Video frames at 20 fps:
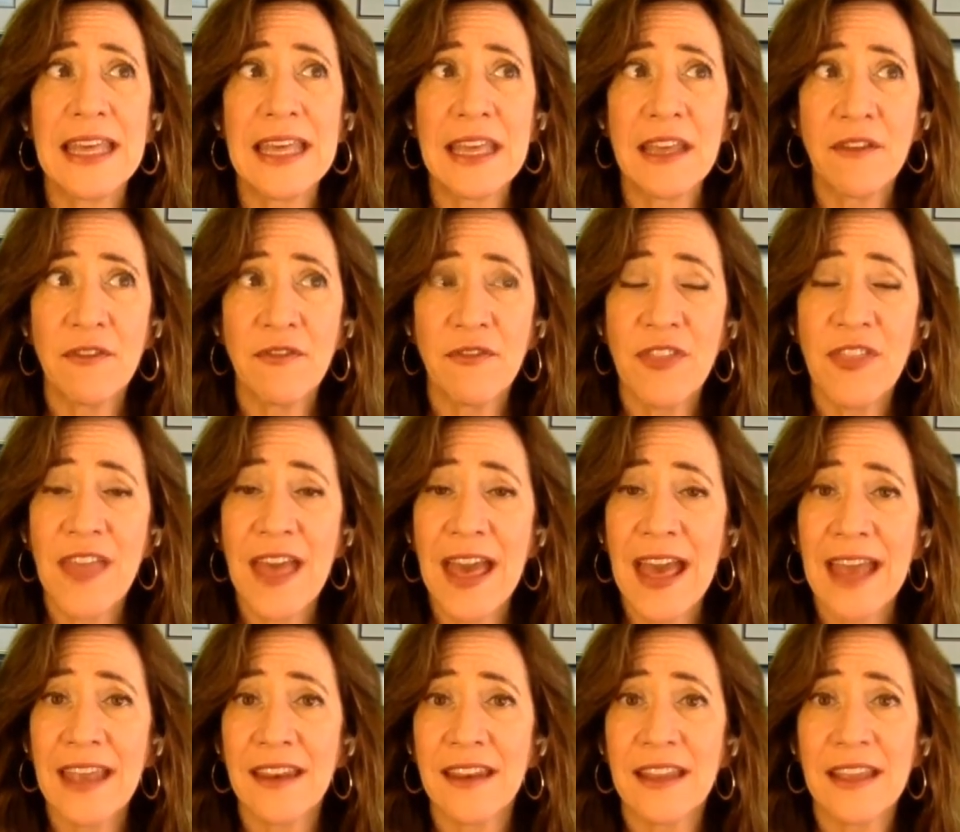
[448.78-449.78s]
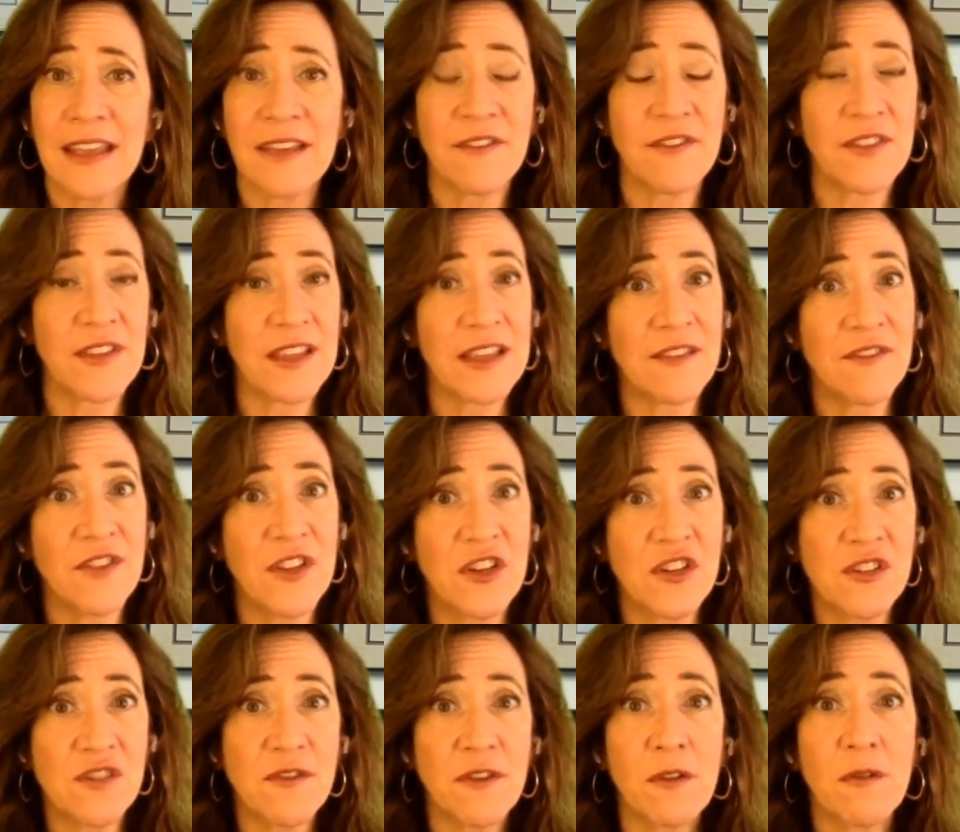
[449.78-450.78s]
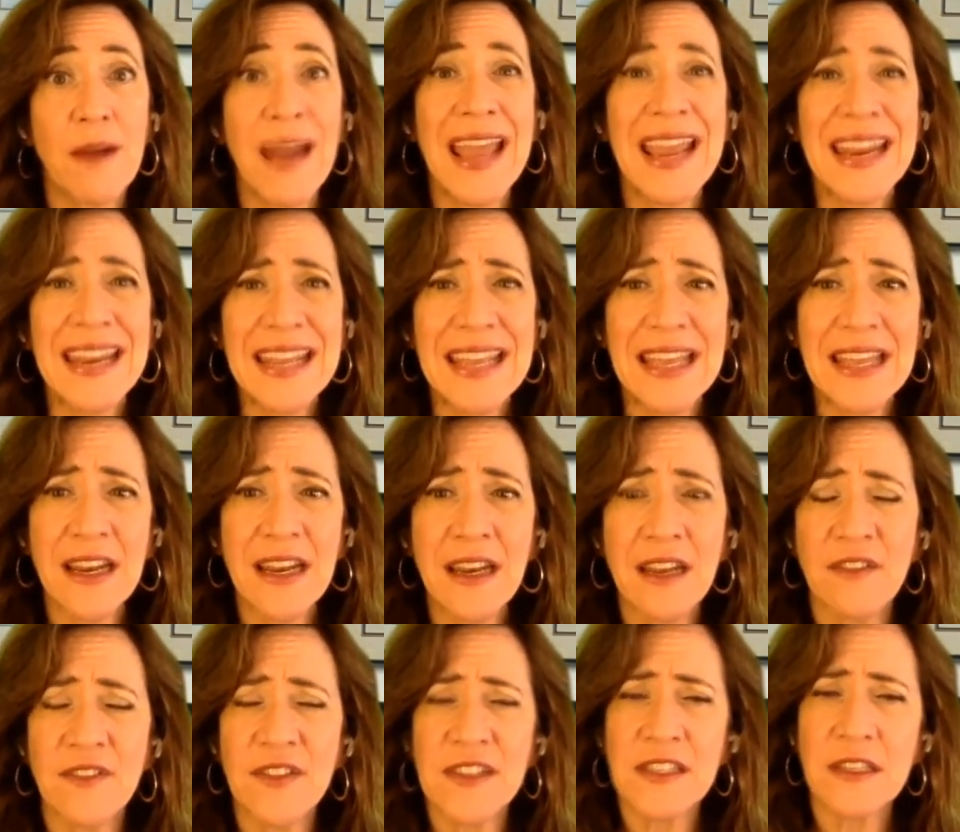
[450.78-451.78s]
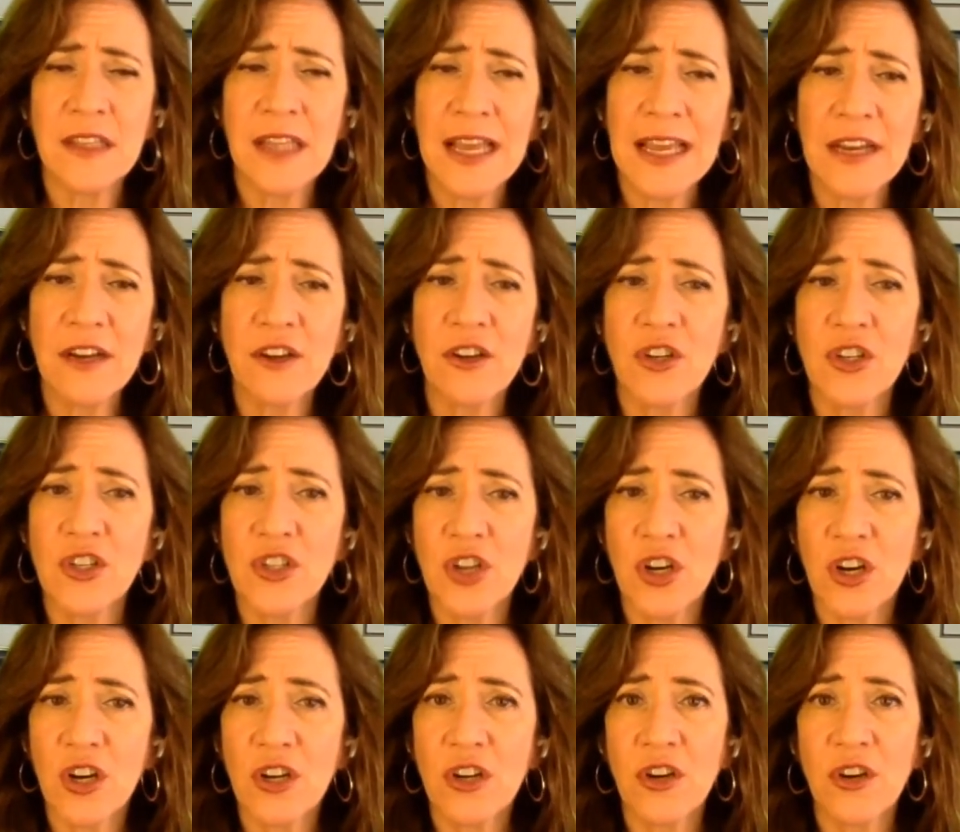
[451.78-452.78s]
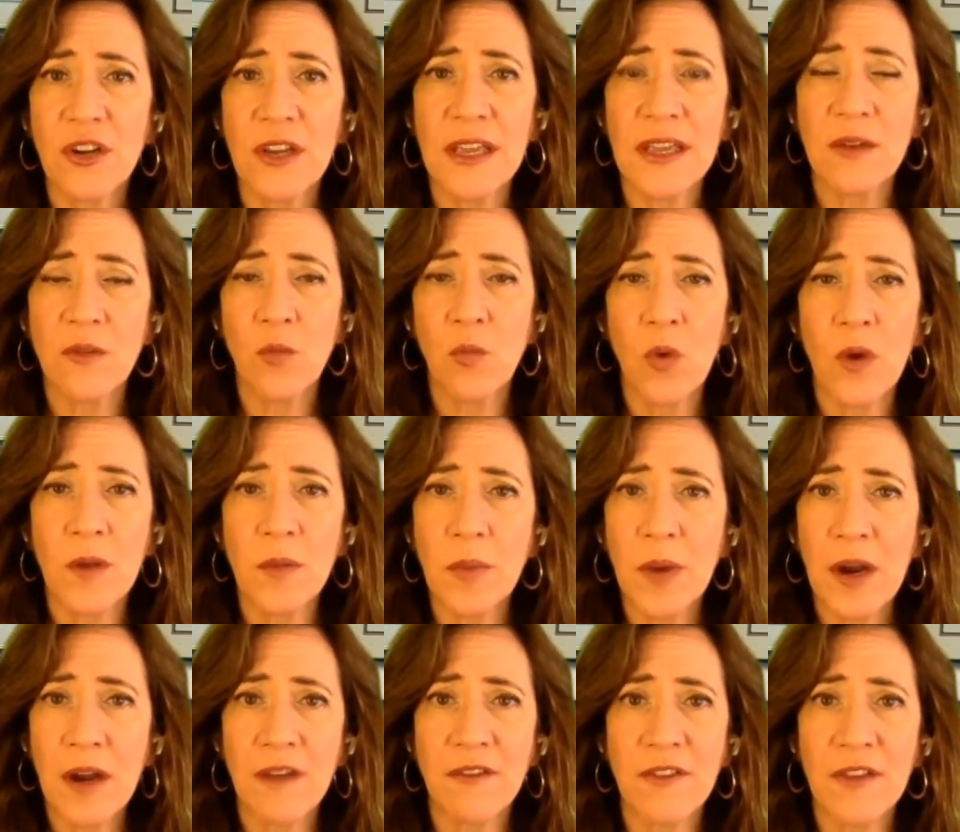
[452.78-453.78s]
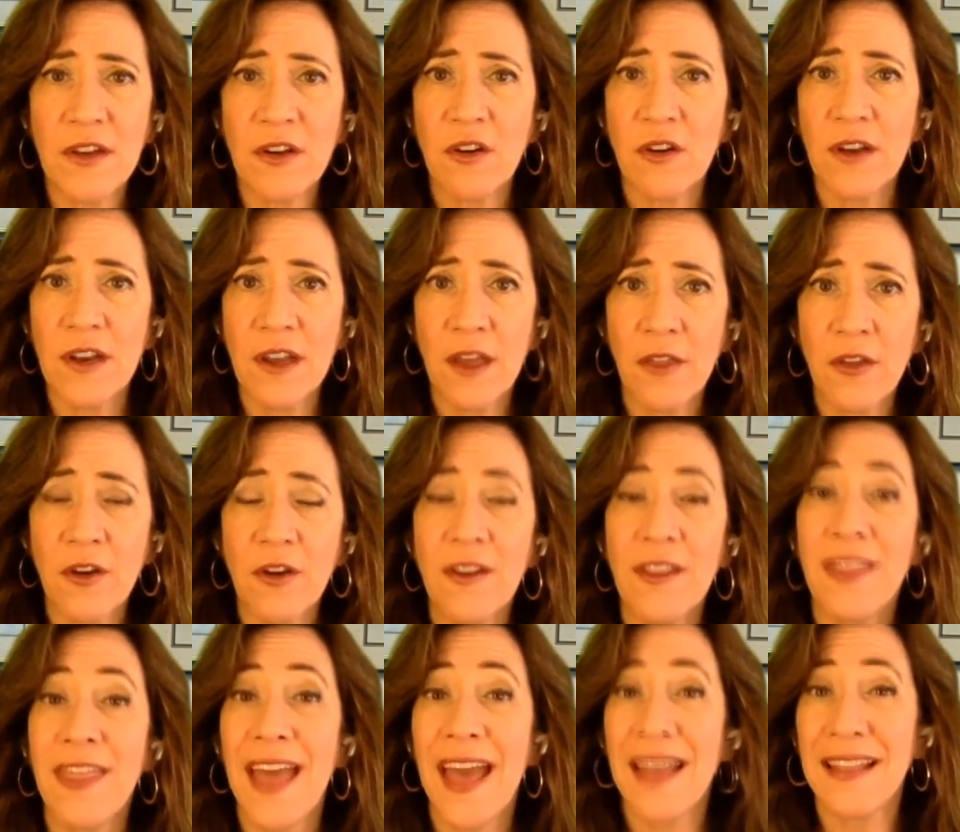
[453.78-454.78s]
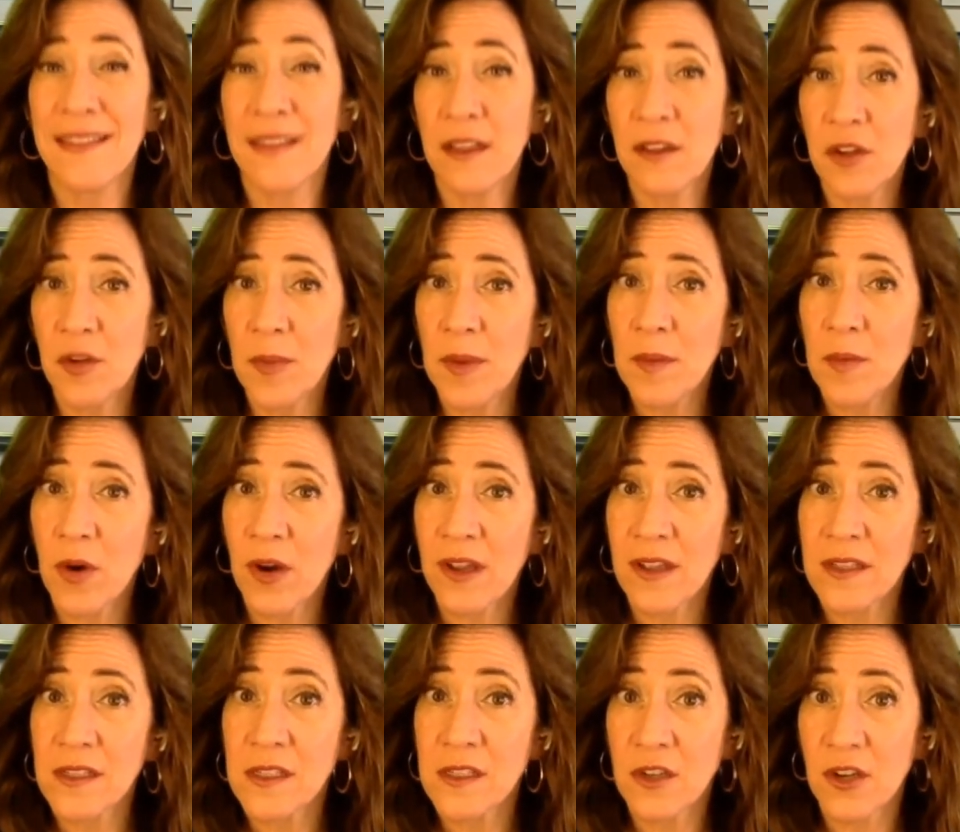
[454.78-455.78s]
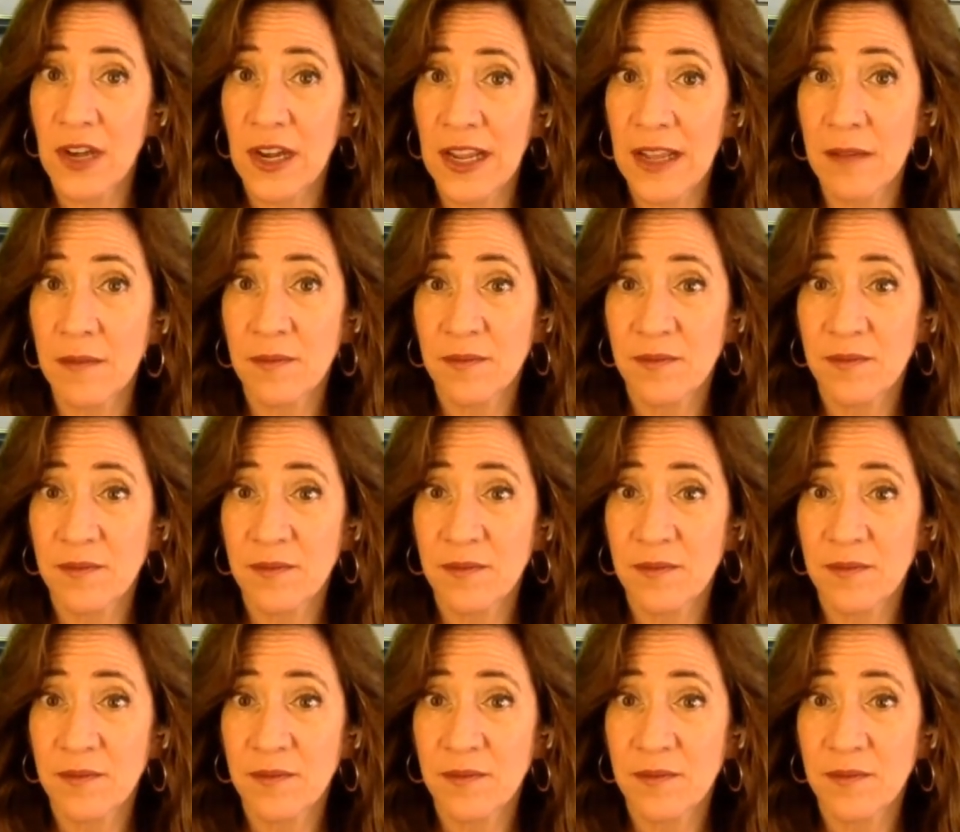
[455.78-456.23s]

if that if if there's variety in it if it's lighter or darker in one part of it or another that's a little bit more concerning